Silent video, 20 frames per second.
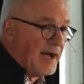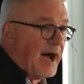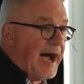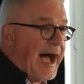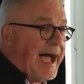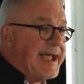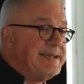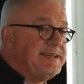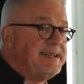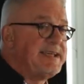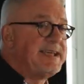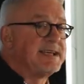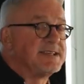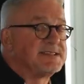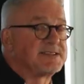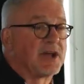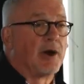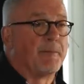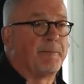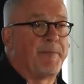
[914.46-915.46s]

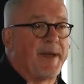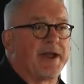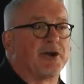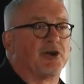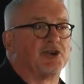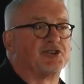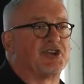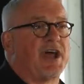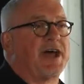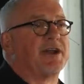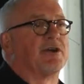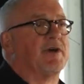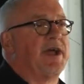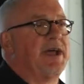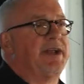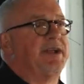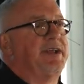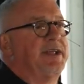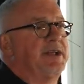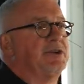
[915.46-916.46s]
ideas are better
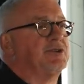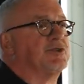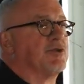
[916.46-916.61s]
generated in